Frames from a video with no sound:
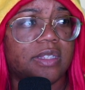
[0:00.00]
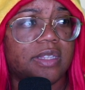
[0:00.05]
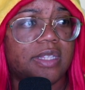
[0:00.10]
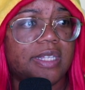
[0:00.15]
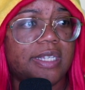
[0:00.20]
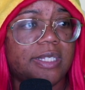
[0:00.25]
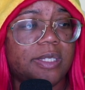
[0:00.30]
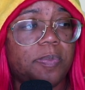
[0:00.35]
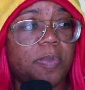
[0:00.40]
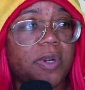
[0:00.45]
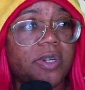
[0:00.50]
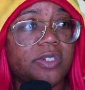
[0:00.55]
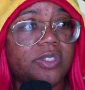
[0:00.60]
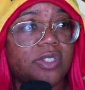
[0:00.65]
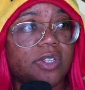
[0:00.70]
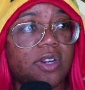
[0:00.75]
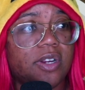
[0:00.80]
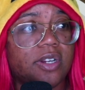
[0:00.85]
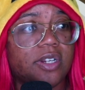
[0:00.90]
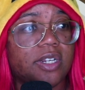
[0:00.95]
These
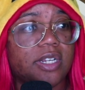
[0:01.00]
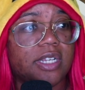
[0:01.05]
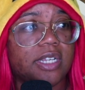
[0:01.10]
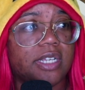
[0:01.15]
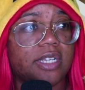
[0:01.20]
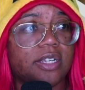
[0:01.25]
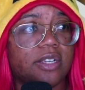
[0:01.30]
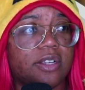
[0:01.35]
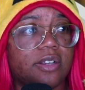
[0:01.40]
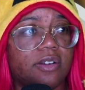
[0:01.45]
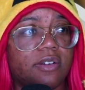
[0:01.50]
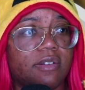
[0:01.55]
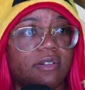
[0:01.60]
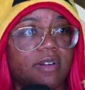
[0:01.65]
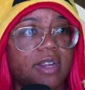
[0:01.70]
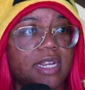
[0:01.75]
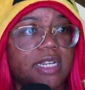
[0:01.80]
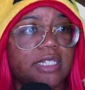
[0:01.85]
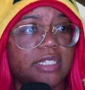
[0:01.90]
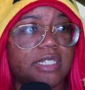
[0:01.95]
birds are
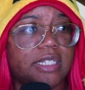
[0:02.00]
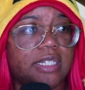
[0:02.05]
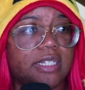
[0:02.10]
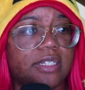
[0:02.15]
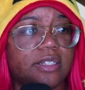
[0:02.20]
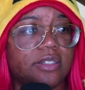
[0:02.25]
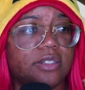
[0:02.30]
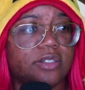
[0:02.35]
crazy